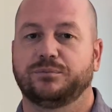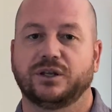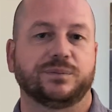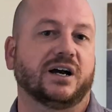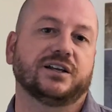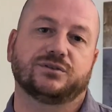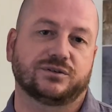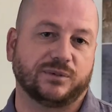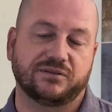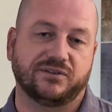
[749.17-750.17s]
Mid Pines
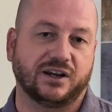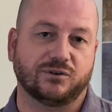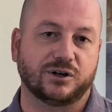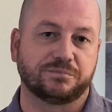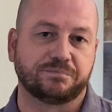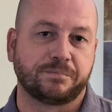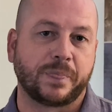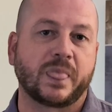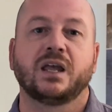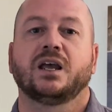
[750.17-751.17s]
was my favorite.
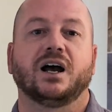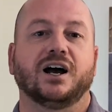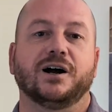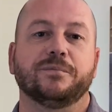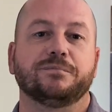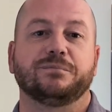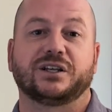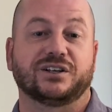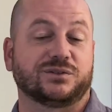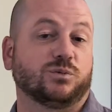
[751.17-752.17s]

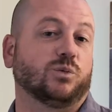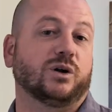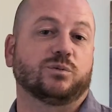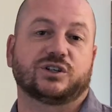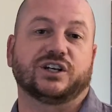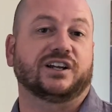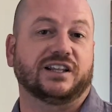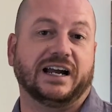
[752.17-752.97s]
Because one, we're staying in the